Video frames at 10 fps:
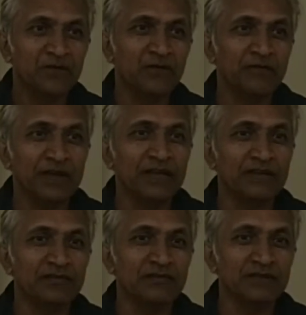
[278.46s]
So
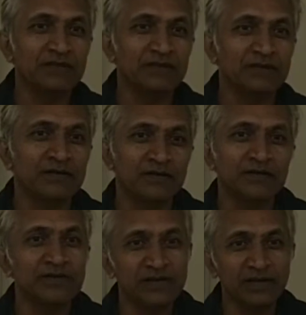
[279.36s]
finance with
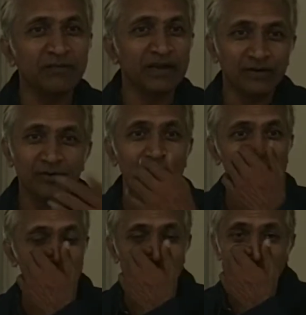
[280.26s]
engineering
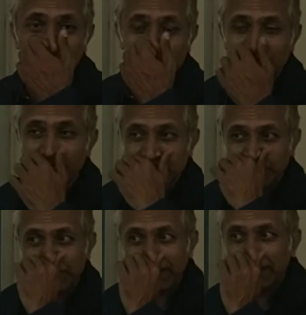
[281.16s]
background, it is
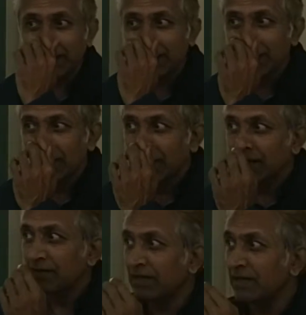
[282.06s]
much better.
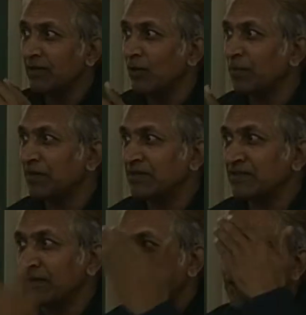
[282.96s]
Then operation
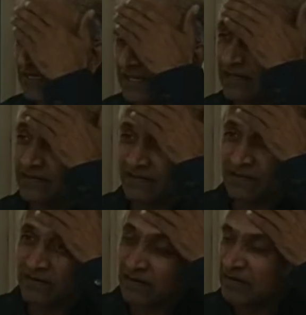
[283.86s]
supply chain is
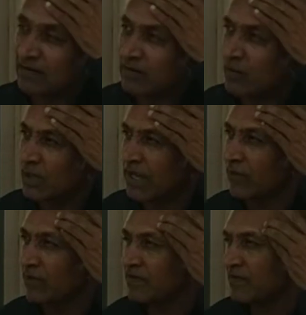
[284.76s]
what I
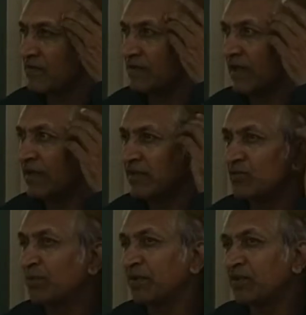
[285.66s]
would say is a highly
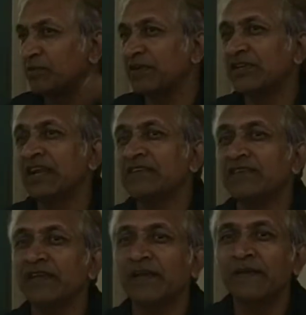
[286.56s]
super
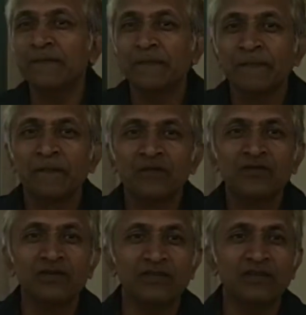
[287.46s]
specialized area.
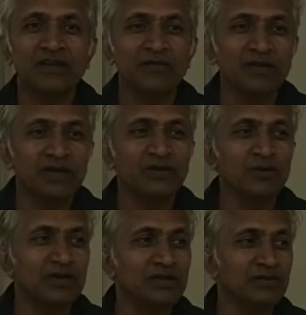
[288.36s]
So it is recommended
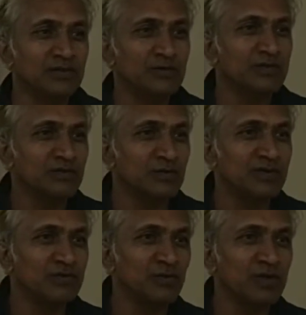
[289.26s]
only to the
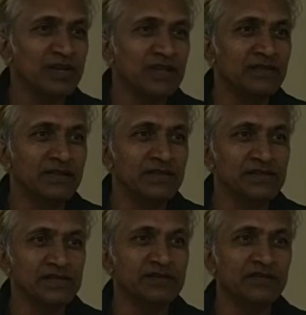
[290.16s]
students who are either
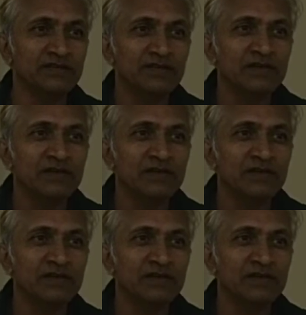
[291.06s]
engineers